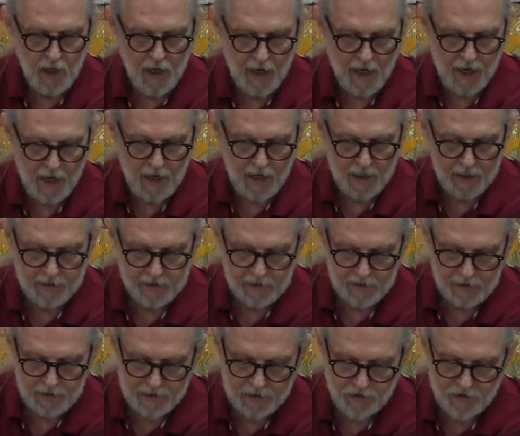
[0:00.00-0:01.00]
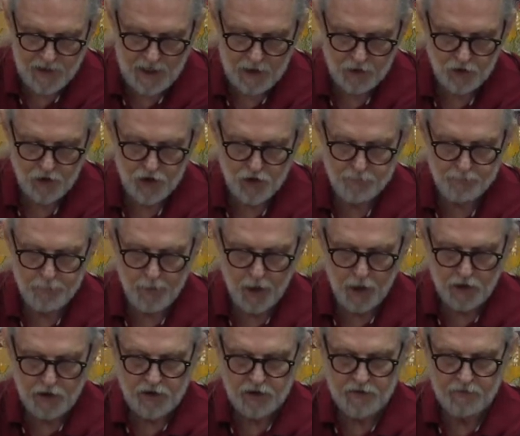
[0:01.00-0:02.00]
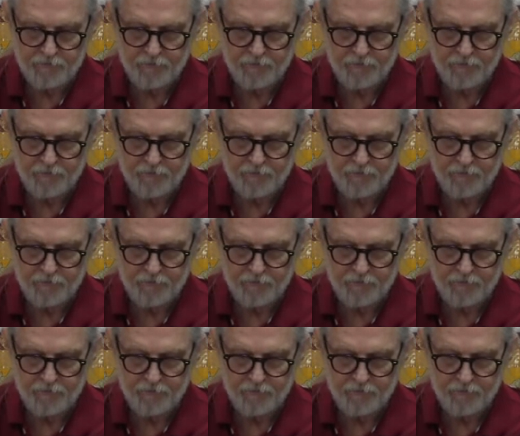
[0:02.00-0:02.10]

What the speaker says: and it lets out sparks